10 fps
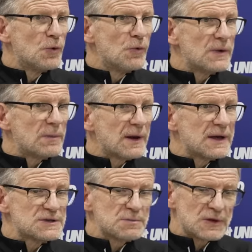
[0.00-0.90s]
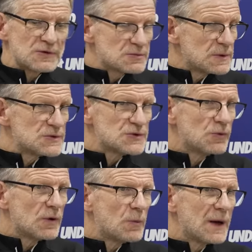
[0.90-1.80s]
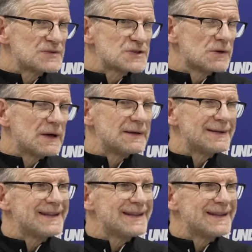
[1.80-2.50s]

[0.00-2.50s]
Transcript: all the players because we was all on one site.